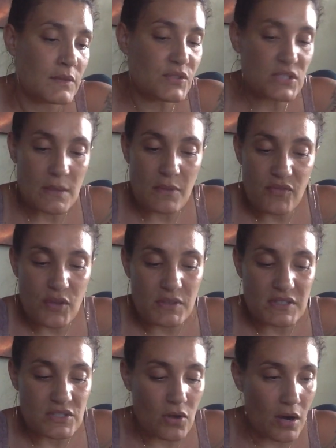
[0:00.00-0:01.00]
For some of you,
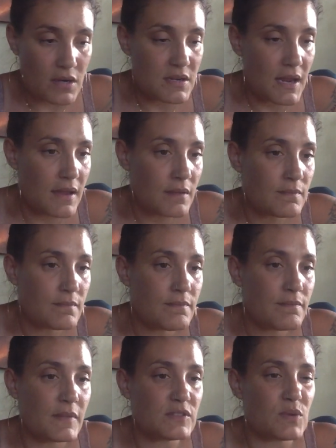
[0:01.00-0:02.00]
it's gardening.
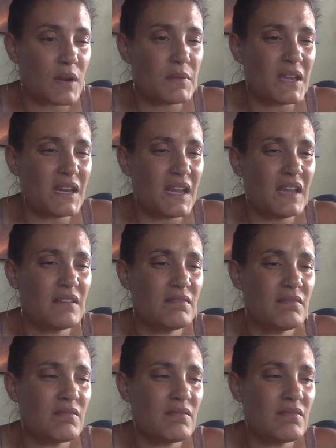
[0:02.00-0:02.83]
That's what I'm getting.